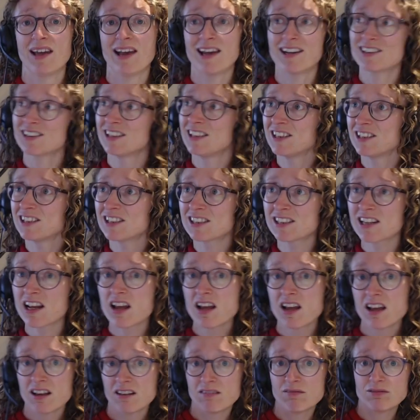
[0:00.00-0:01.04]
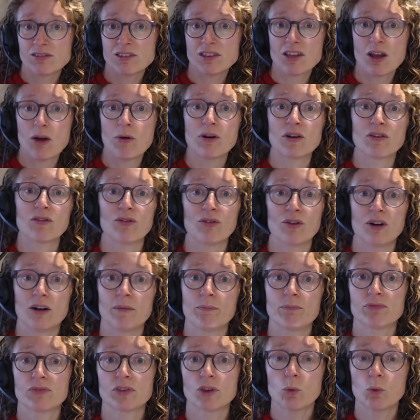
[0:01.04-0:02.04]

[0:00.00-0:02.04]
Actually, just going for it.